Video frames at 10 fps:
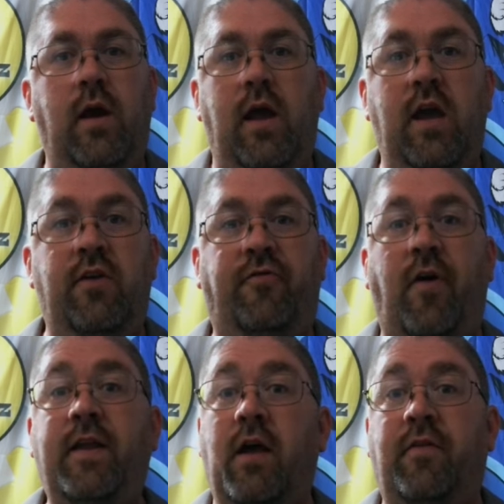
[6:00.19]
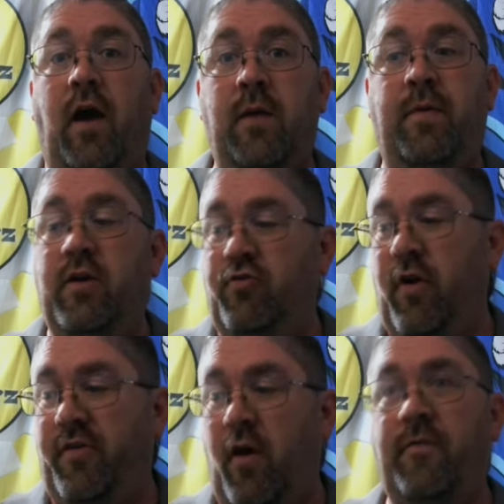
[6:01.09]
is find out the IP
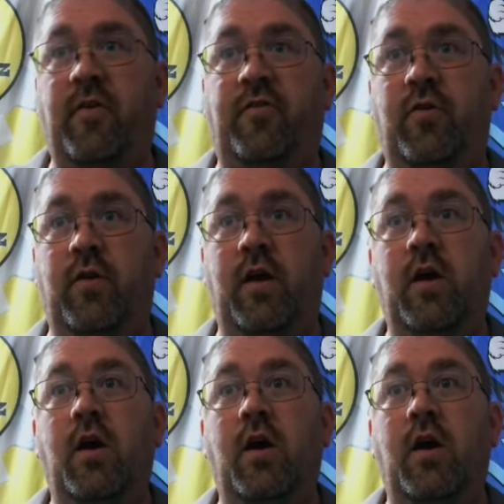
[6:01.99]
address of this unit.